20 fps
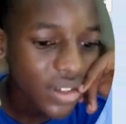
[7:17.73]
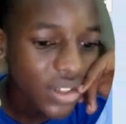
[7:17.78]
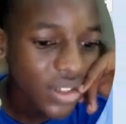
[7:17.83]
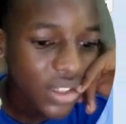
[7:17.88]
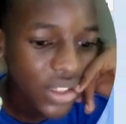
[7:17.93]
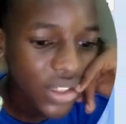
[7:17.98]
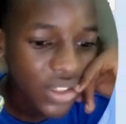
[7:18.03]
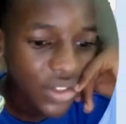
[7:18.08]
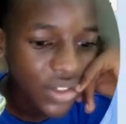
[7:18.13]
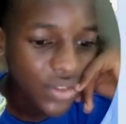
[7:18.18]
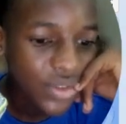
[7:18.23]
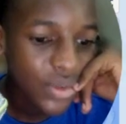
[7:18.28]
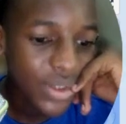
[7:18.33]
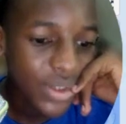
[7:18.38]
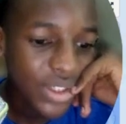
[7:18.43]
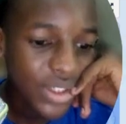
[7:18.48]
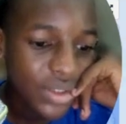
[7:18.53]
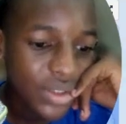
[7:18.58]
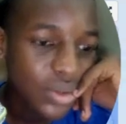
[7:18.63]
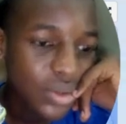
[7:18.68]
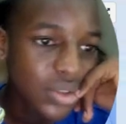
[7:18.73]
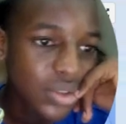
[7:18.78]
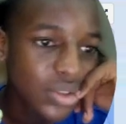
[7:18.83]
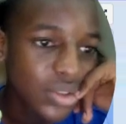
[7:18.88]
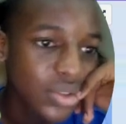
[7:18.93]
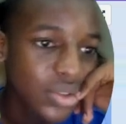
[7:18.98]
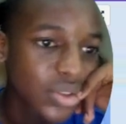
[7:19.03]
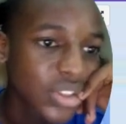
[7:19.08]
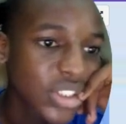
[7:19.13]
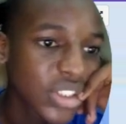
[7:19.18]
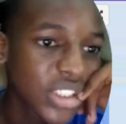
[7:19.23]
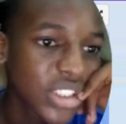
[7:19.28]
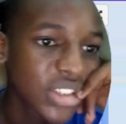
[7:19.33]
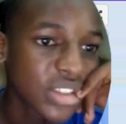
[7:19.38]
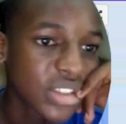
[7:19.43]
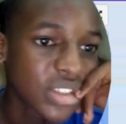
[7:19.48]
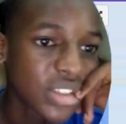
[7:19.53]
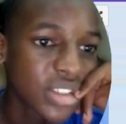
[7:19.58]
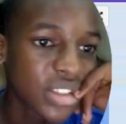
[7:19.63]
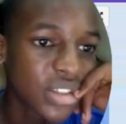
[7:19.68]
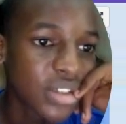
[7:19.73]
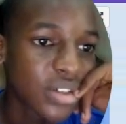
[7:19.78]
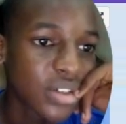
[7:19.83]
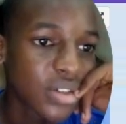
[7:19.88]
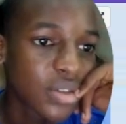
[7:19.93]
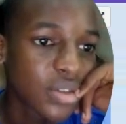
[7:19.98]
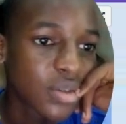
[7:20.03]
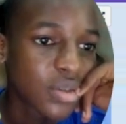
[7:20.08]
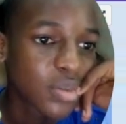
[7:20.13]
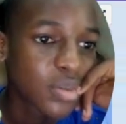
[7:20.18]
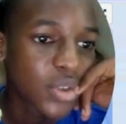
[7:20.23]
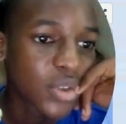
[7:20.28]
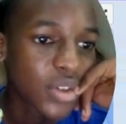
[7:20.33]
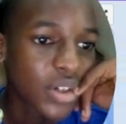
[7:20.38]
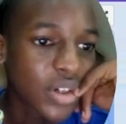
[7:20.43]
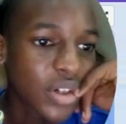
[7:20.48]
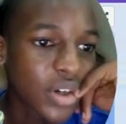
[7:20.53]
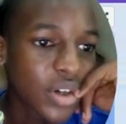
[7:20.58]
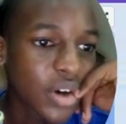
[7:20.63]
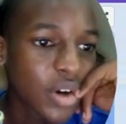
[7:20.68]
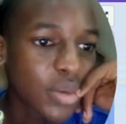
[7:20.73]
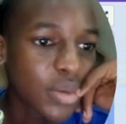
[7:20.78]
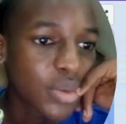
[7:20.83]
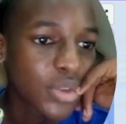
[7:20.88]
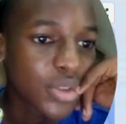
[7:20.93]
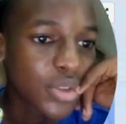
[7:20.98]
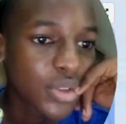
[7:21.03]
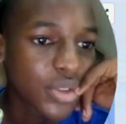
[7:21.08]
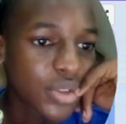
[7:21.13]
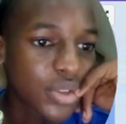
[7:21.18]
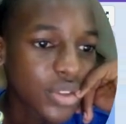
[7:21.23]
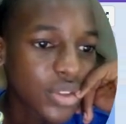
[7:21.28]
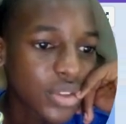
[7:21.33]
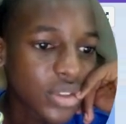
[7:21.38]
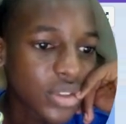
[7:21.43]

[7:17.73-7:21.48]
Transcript: If you want to also change the options,